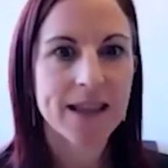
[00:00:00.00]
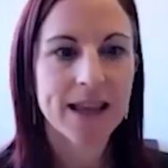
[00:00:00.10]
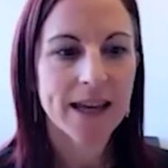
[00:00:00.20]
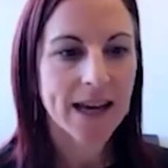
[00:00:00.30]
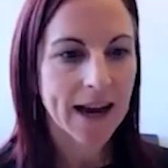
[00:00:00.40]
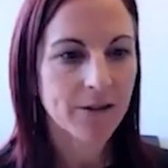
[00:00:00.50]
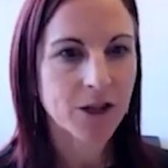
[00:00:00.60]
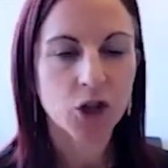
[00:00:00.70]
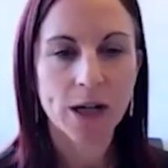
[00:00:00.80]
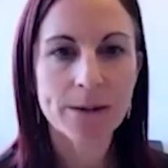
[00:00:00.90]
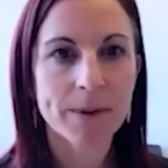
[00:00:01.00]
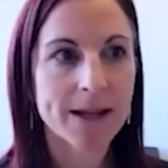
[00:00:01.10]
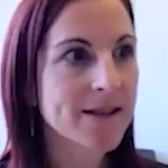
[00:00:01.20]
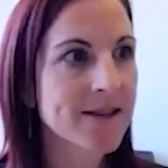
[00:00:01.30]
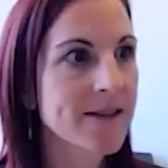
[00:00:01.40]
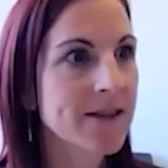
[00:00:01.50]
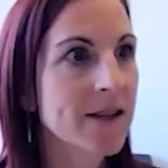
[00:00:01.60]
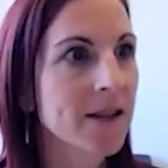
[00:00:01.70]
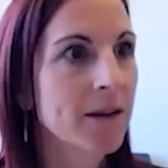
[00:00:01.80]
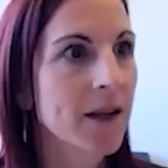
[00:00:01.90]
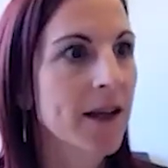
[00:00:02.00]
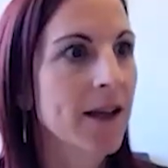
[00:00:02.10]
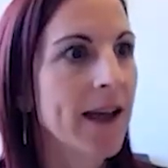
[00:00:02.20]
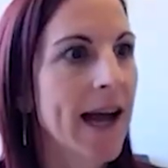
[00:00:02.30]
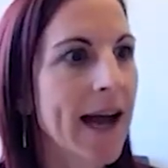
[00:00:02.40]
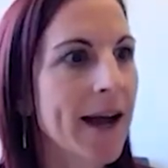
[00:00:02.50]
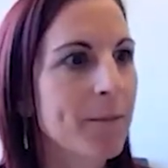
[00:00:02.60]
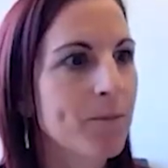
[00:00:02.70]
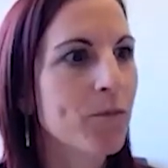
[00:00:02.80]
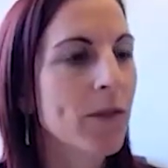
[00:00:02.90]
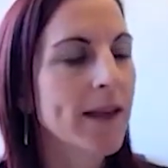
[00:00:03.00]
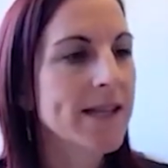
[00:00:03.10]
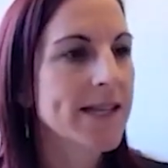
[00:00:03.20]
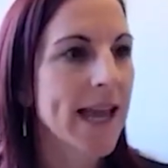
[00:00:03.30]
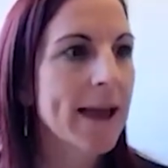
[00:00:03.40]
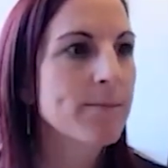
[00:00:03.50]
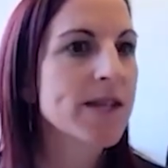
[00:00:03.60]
the current treatments tab.